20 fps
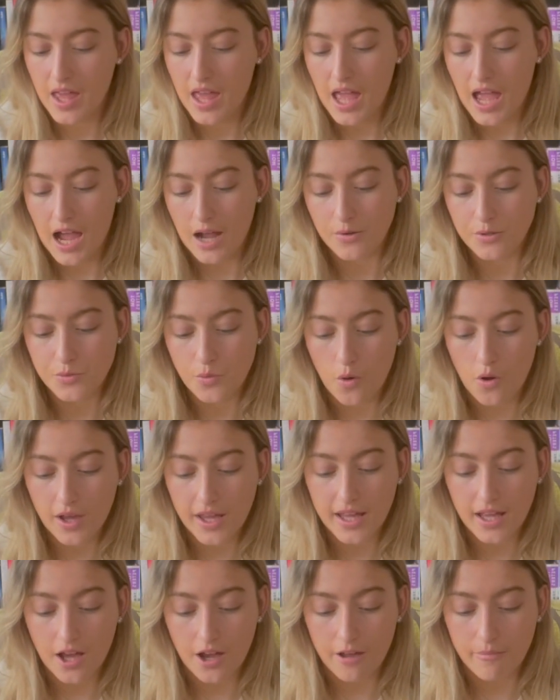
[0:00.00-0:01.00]
I was
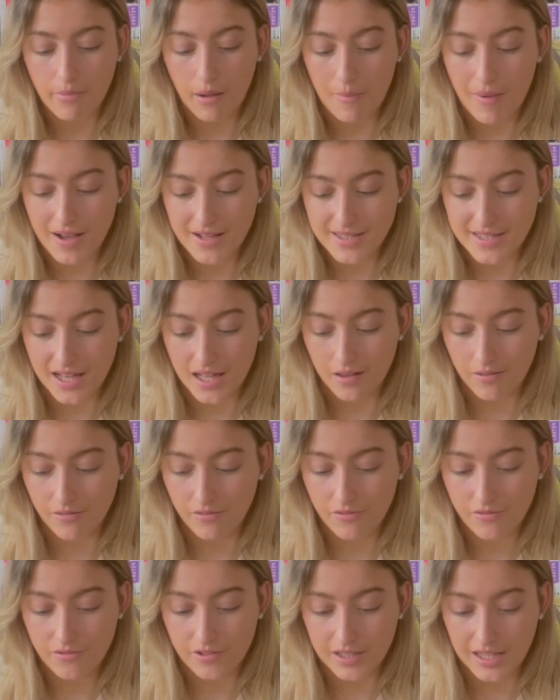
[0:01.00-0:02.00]
walking home by
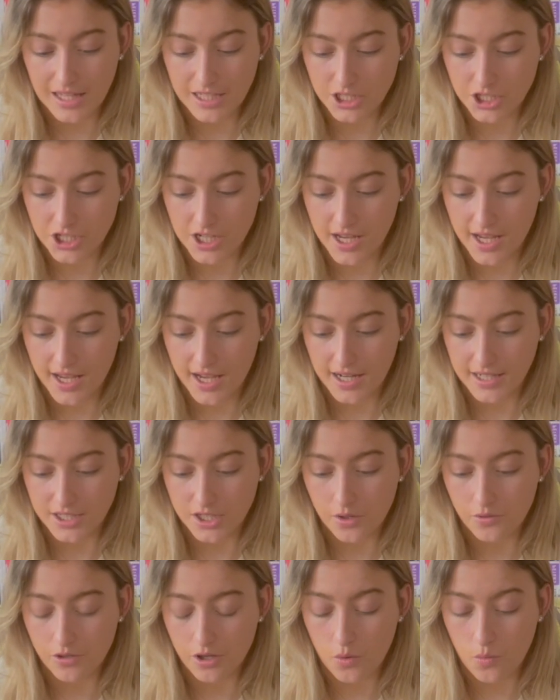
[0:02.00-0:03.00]
myself last year, I
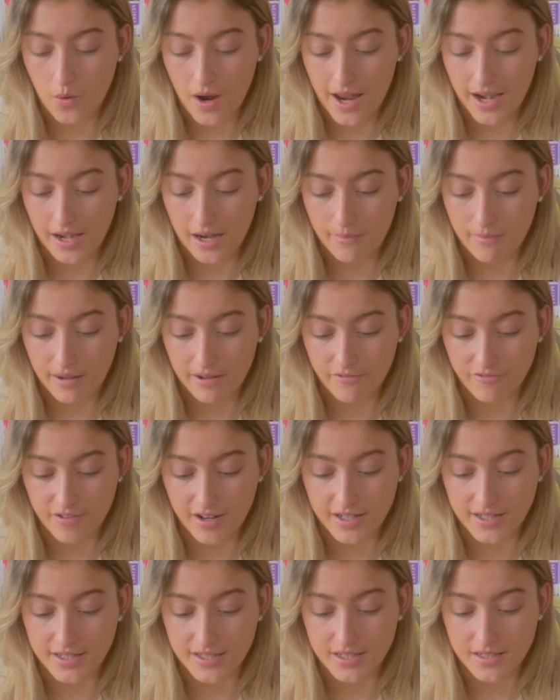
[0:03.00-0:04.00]
don't know when, and my
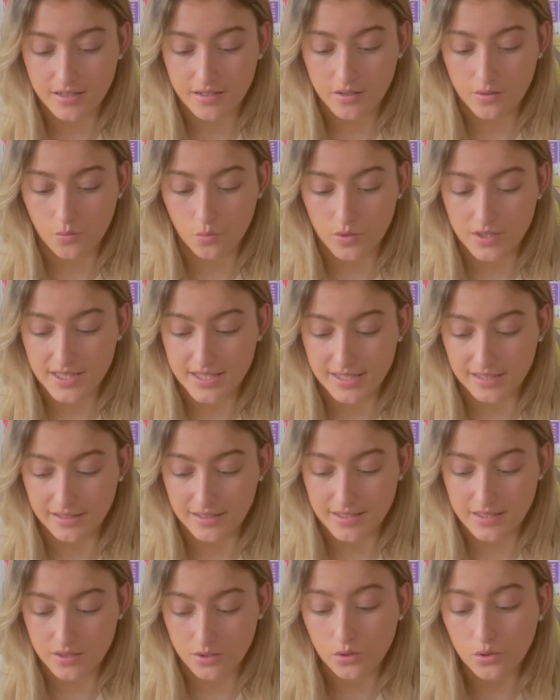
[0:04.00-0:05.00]
friend was still at
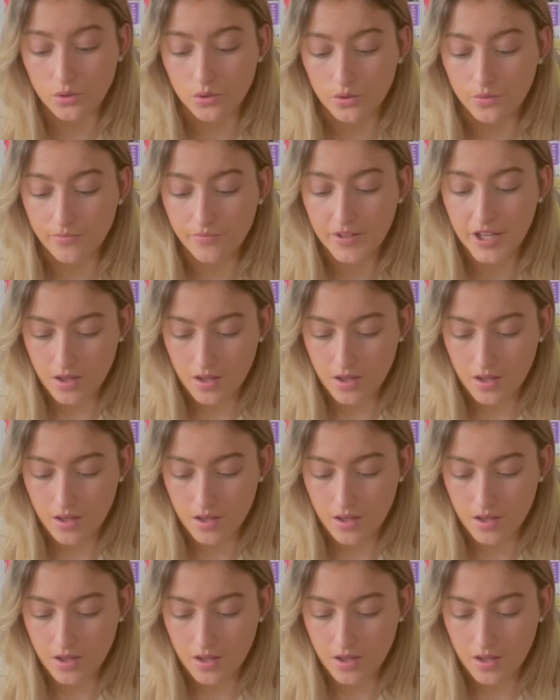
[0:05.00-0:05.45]
school.